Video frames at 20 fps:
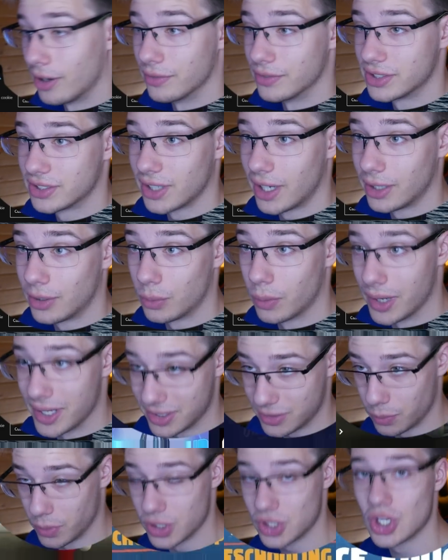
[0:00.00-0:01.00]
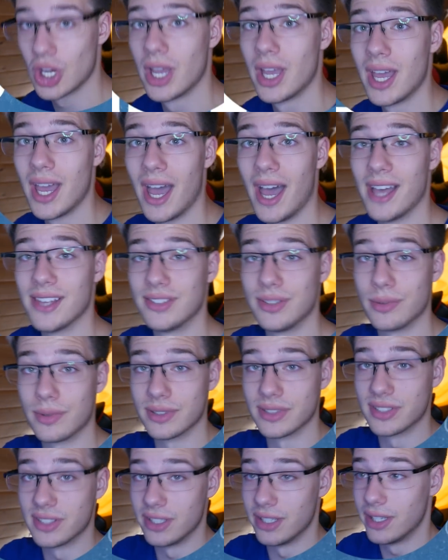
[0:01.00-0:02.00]
of SideQuest, which as you
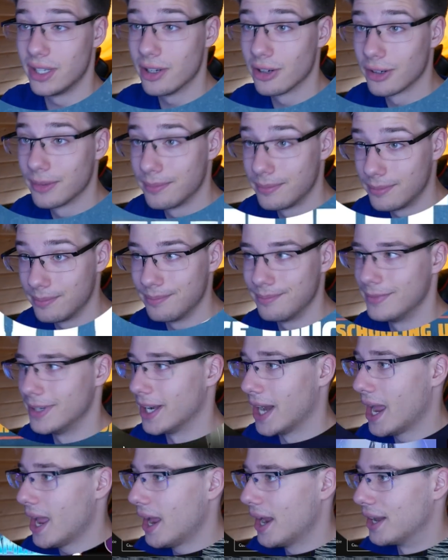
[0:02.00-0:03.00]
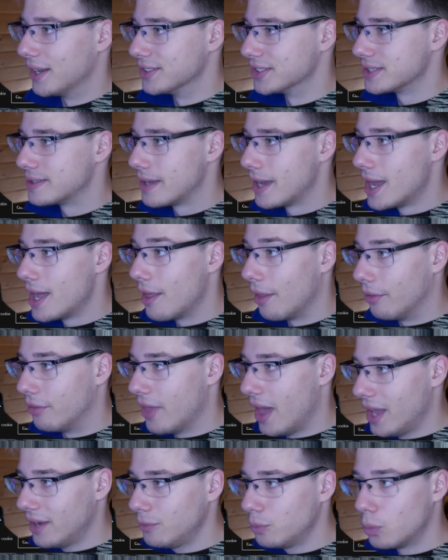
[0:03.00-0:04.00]
can see here, it has.
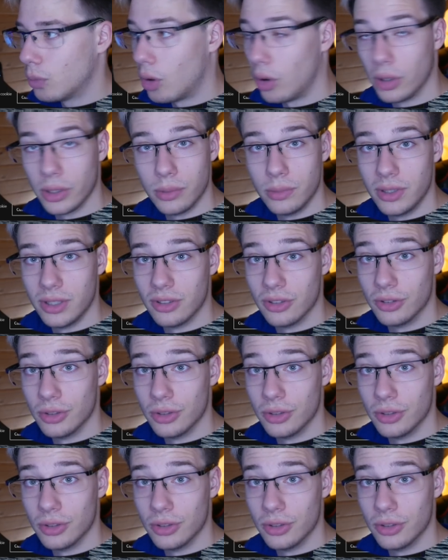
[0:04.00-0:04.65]
Then all you need to